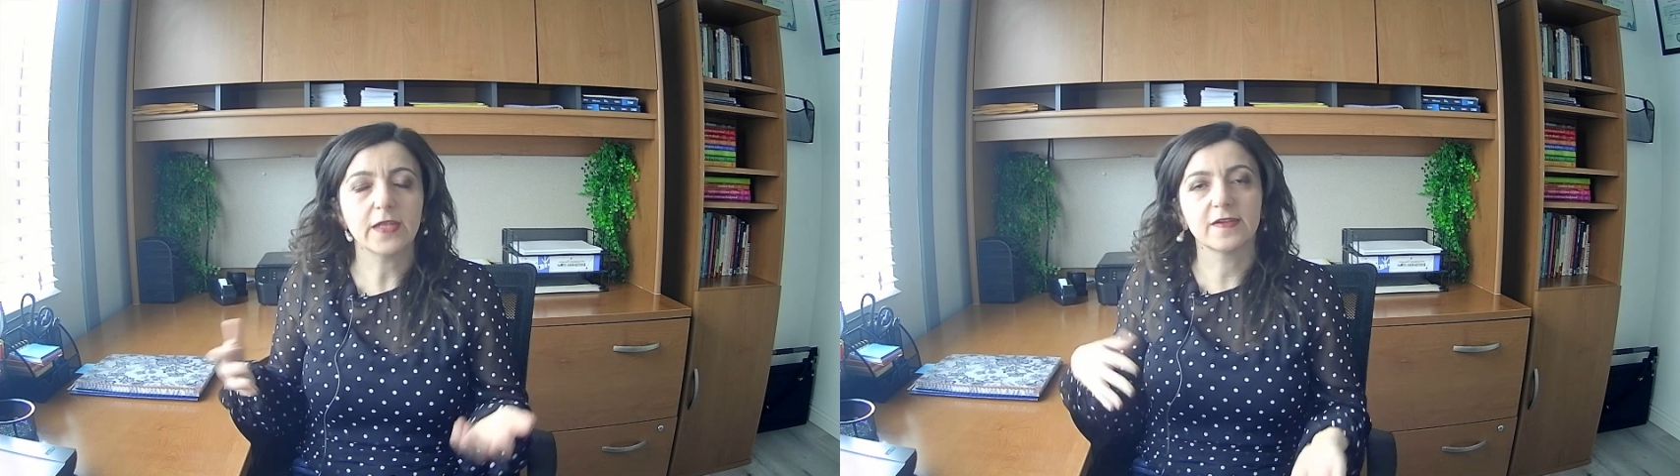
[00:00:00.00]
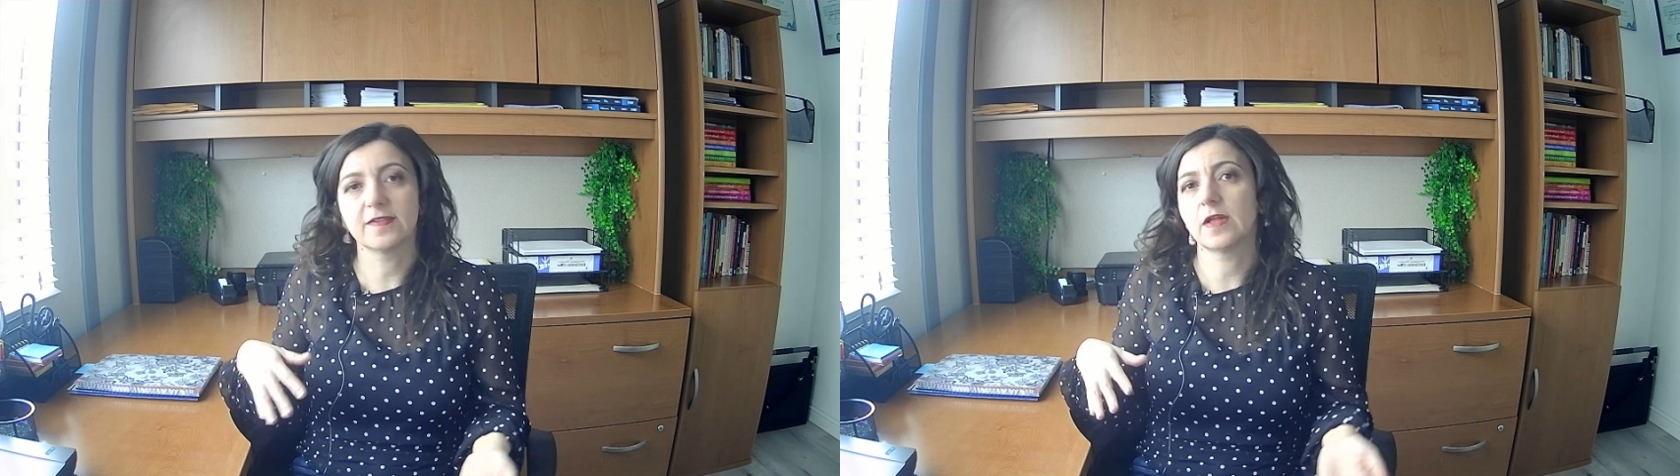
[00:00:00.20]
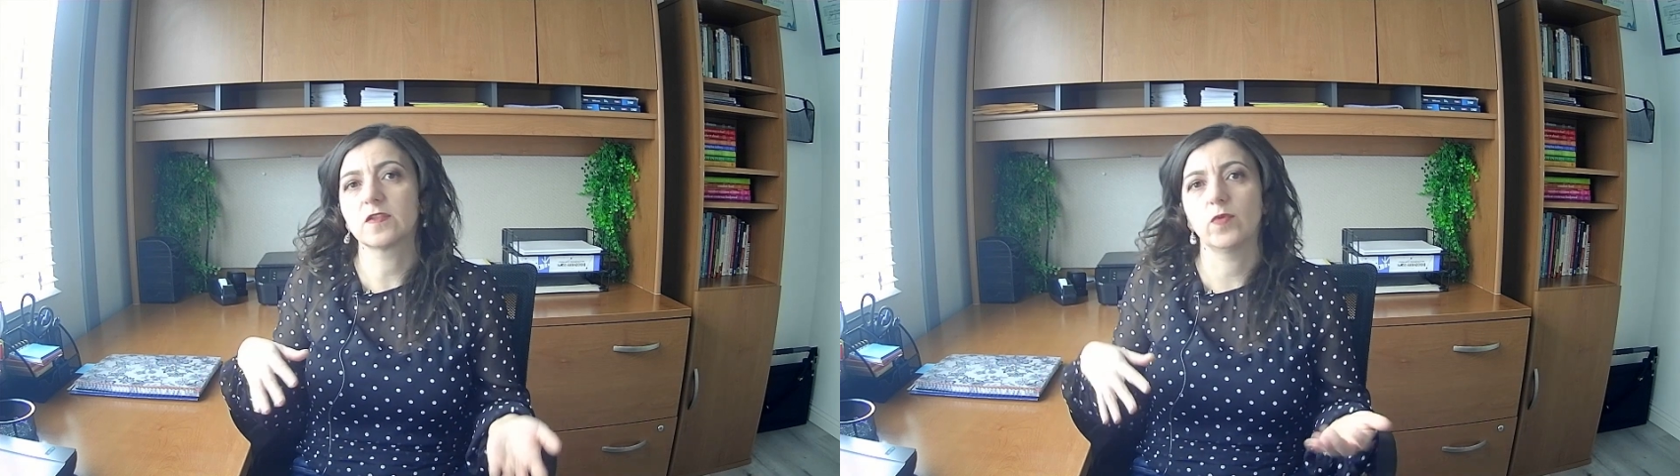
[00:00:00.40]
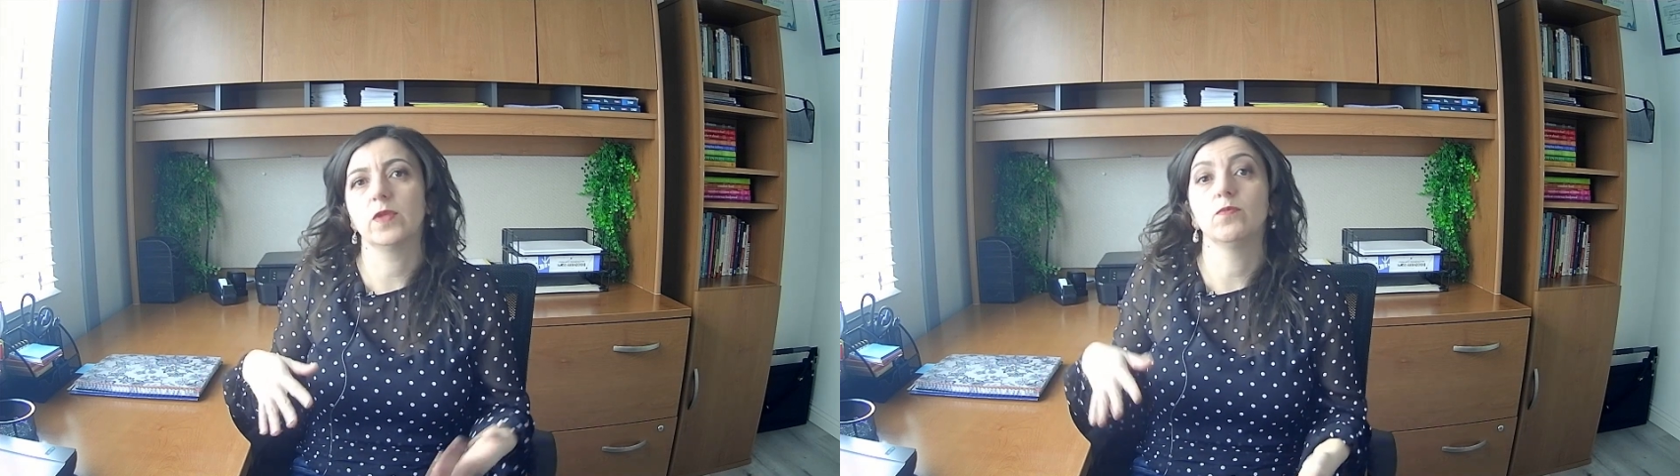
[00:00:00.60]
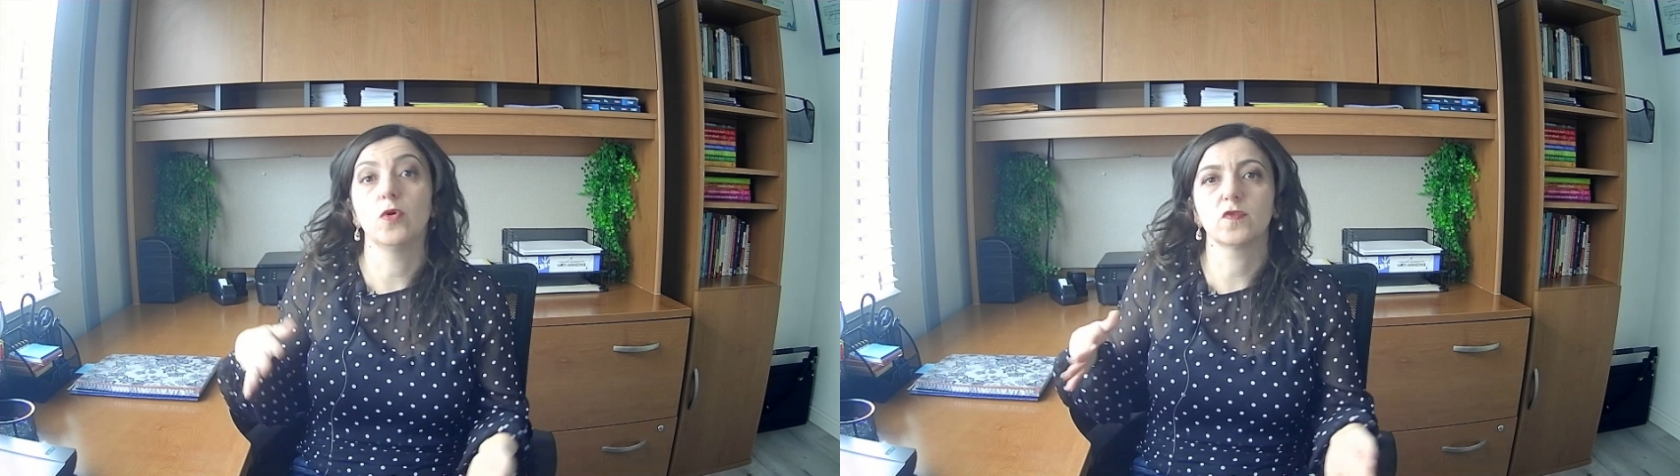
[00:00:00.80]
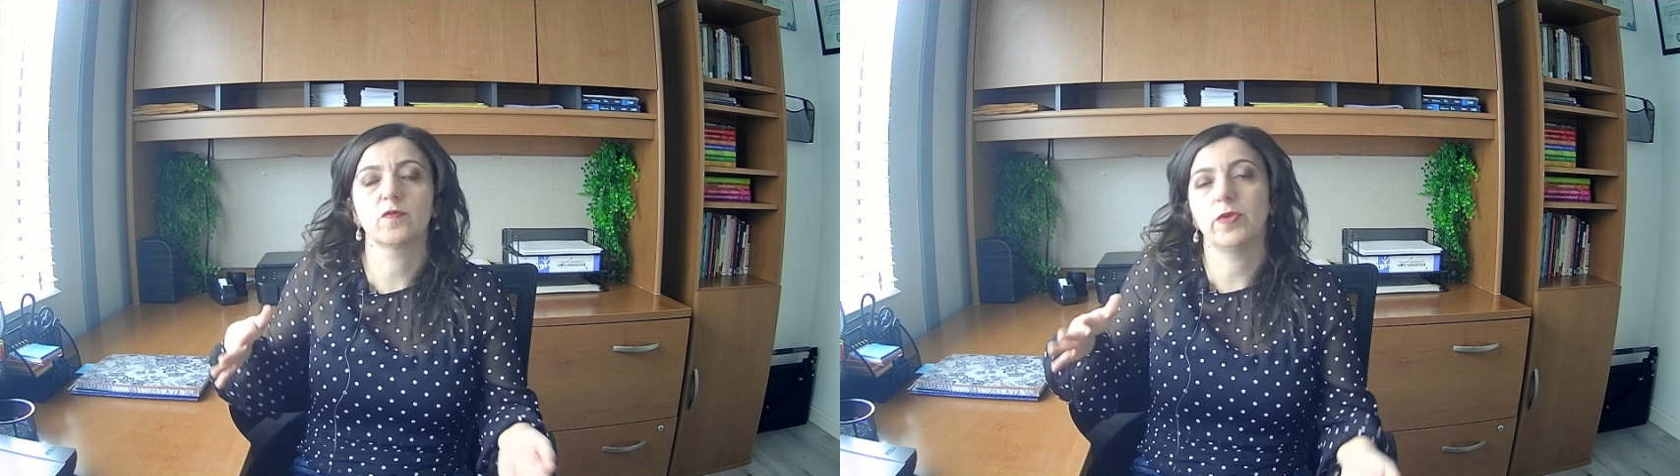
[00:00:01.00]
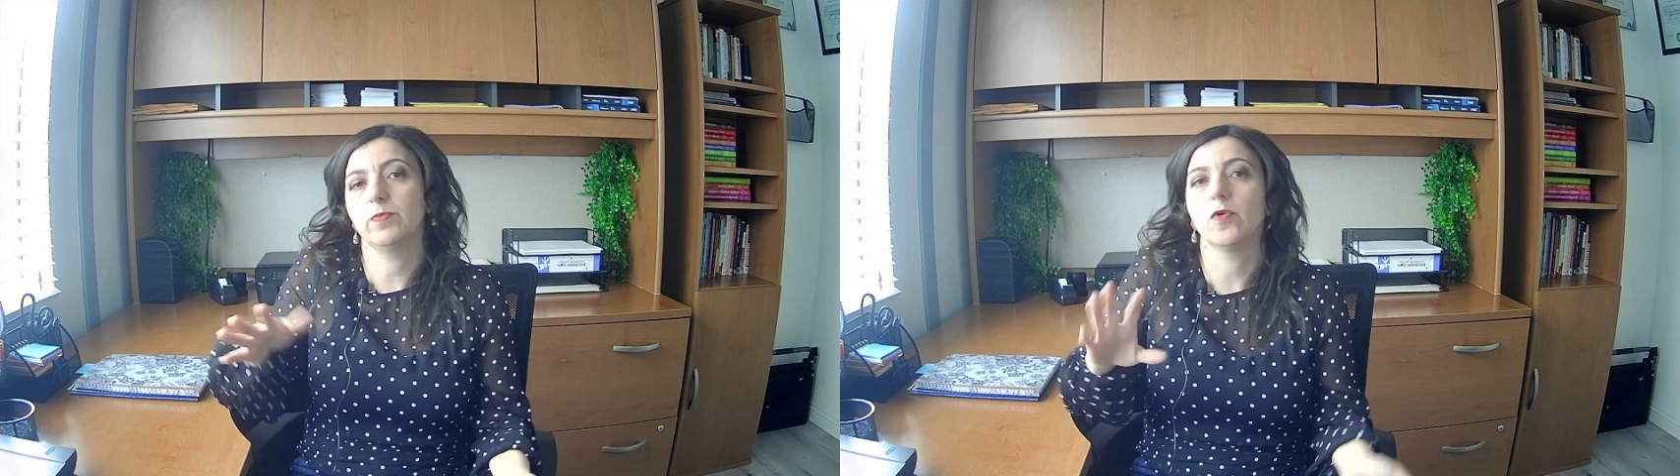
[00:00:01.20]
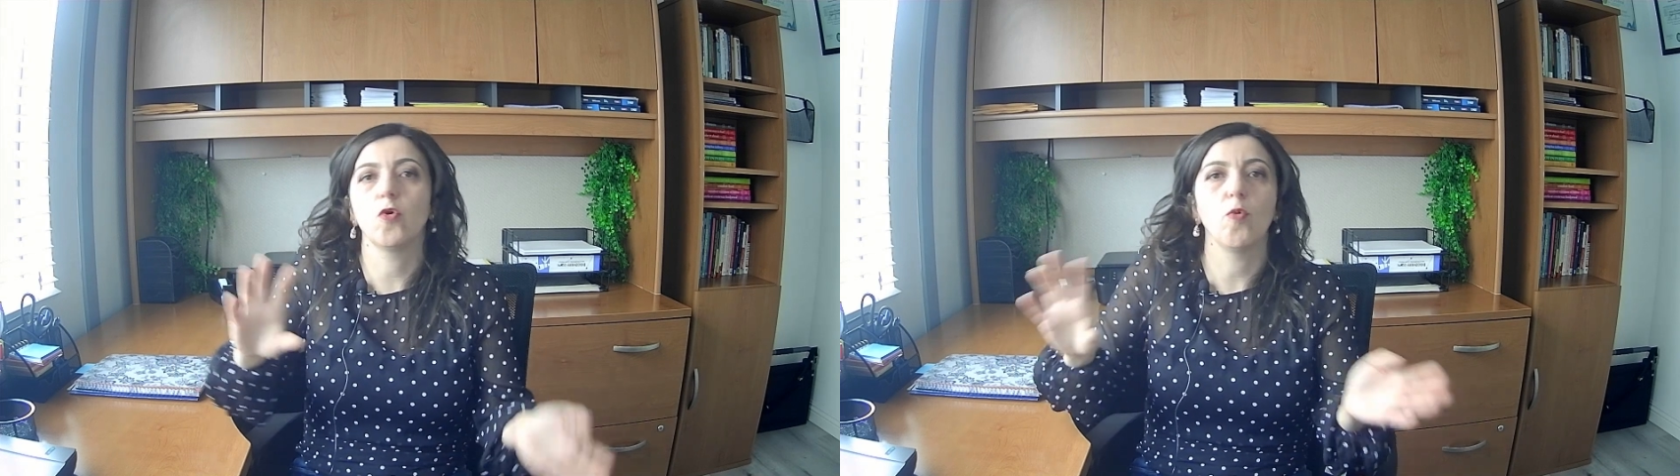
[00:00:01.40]
Because that's when most
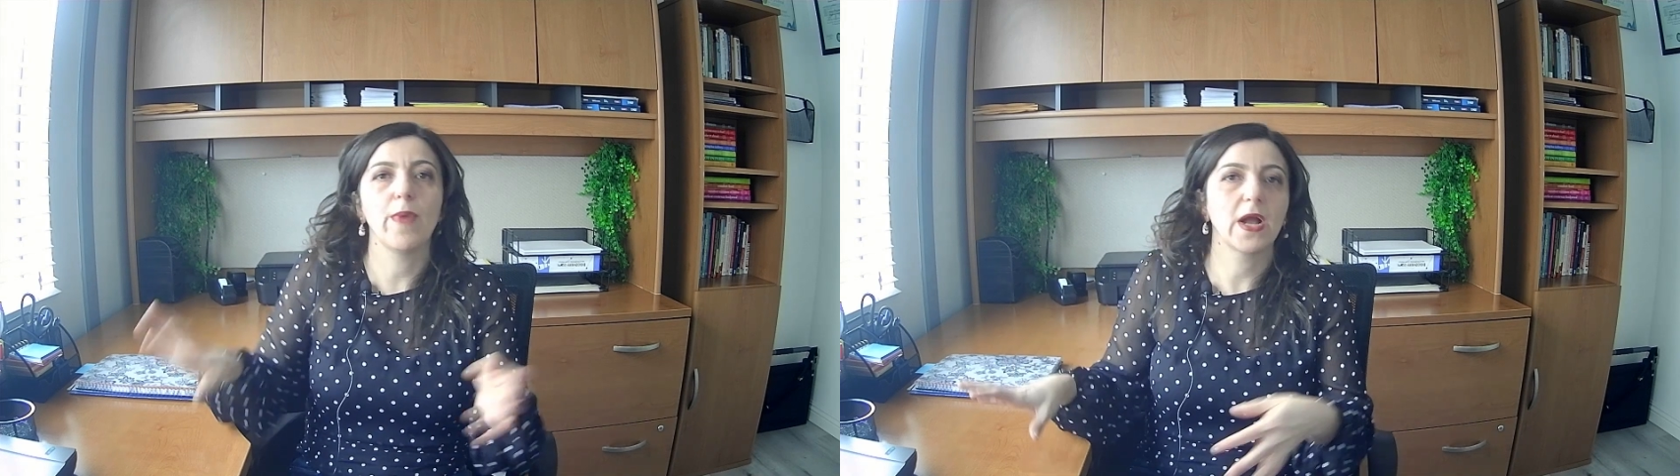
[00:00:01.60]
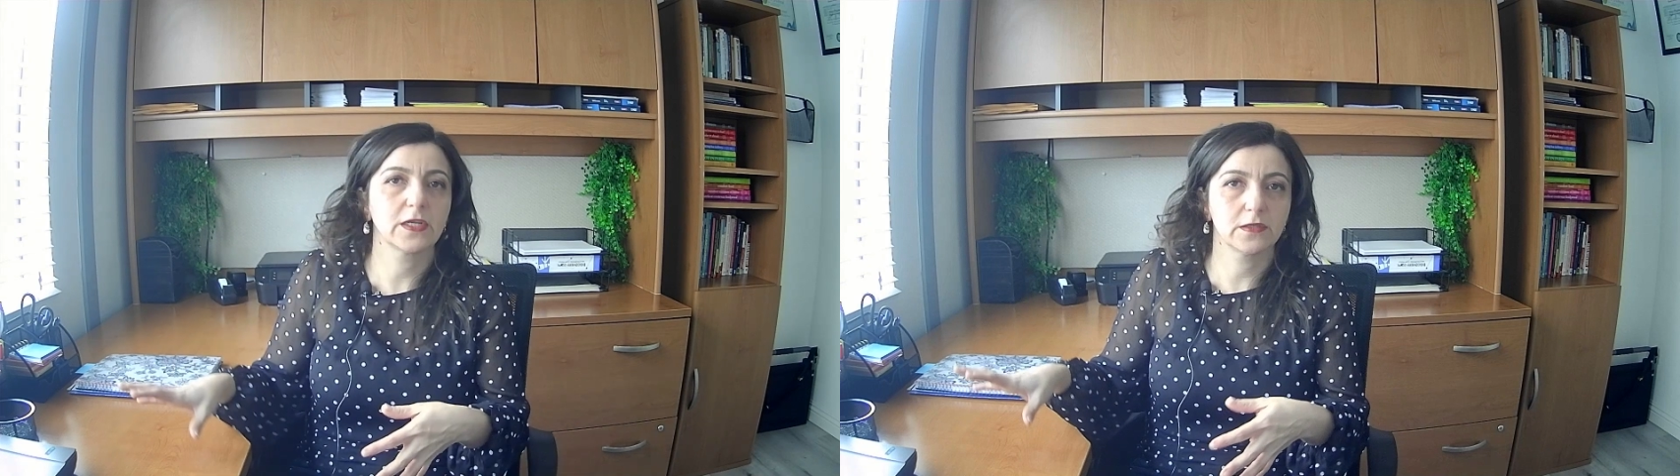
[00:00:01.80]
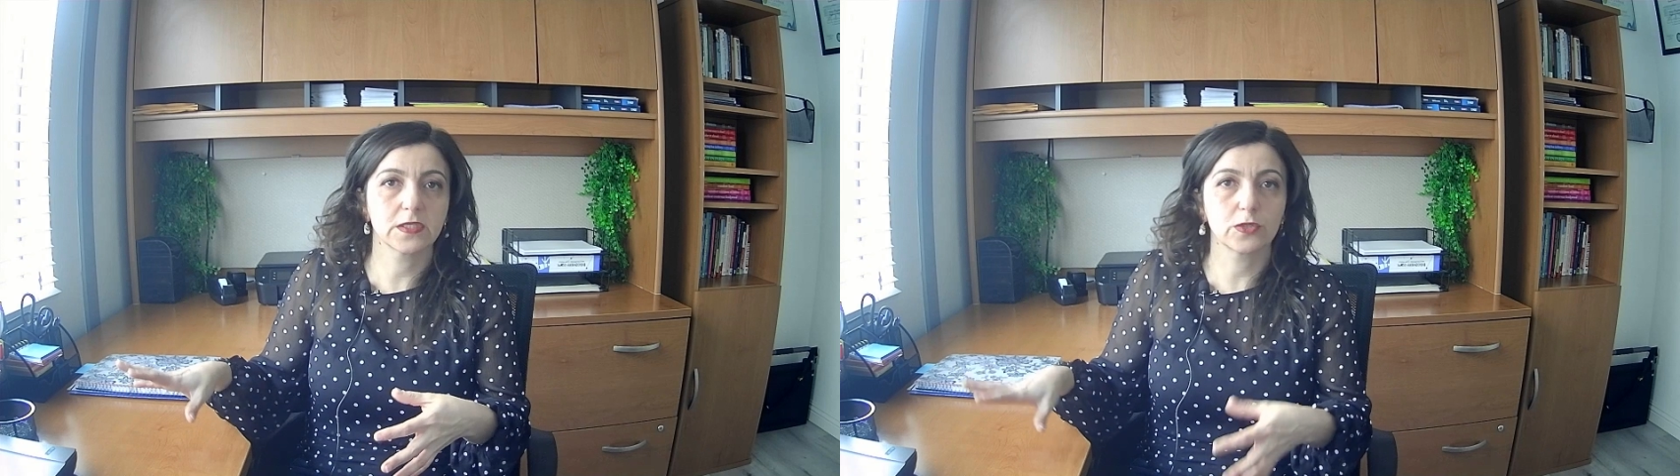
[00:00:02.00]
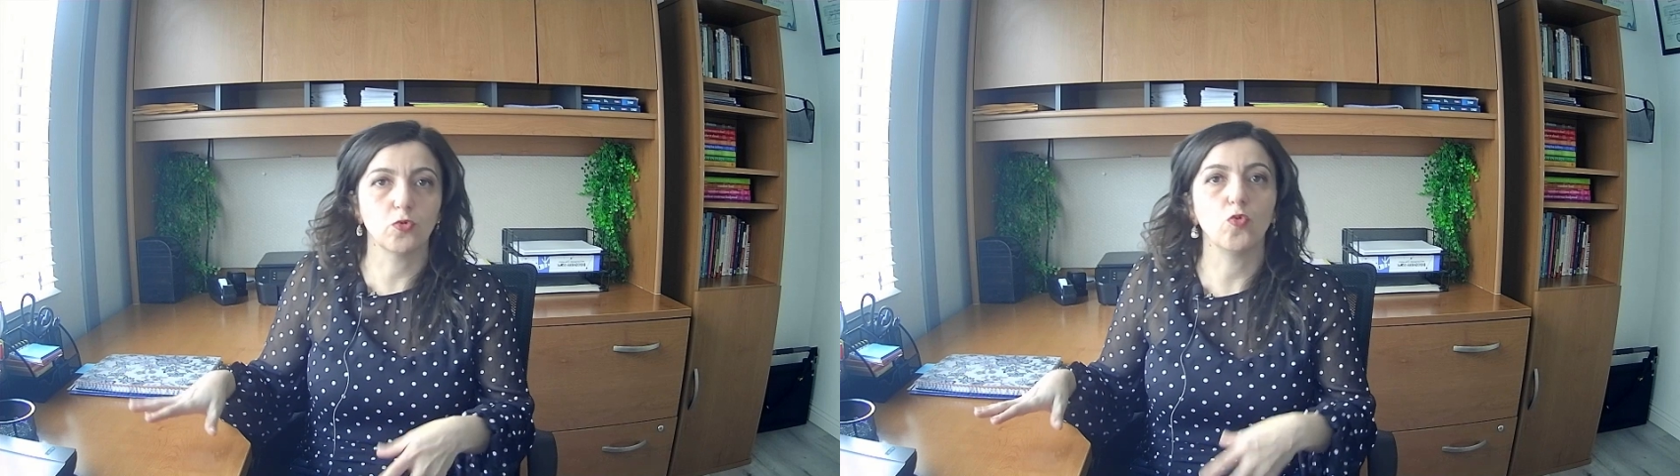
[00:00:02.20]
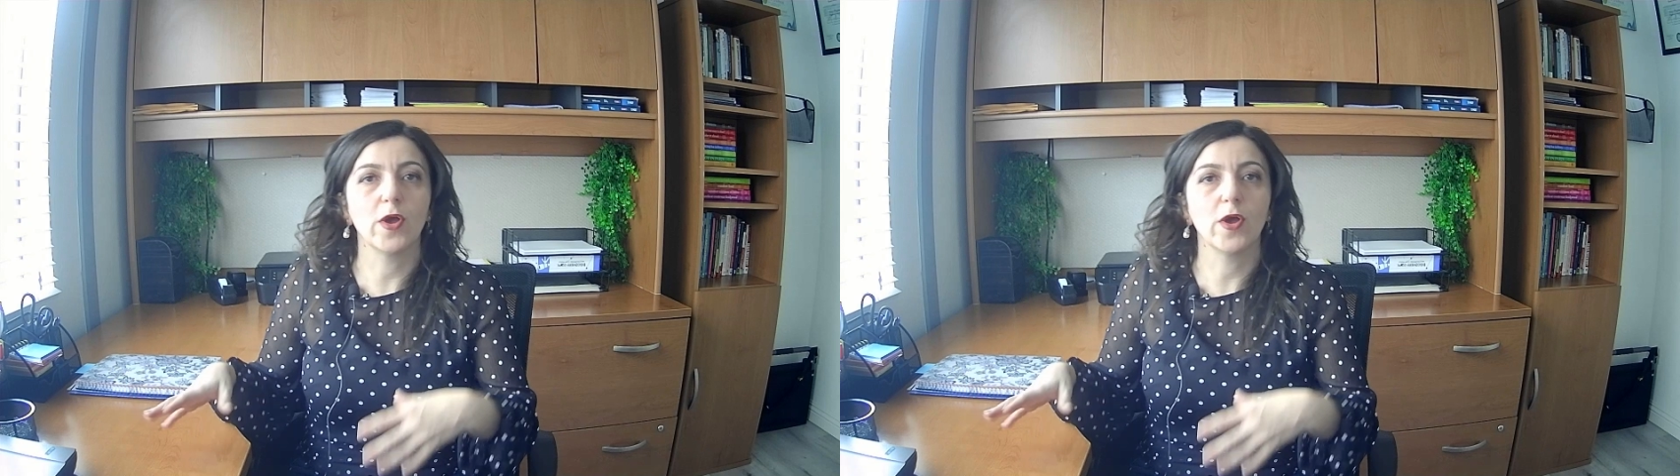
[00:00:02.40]
people go back to school,